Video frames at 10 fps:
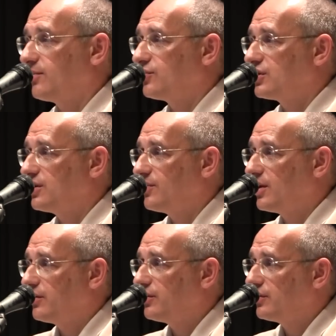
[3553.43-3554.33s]
Why would
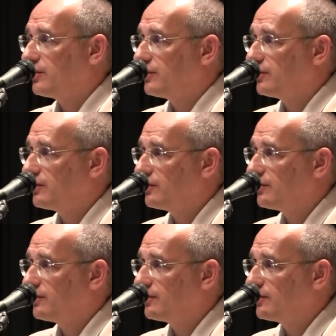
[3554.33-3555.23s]
no one marry a
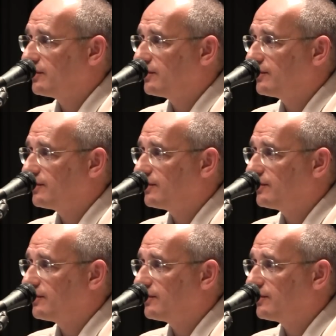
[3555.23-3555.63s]
girl?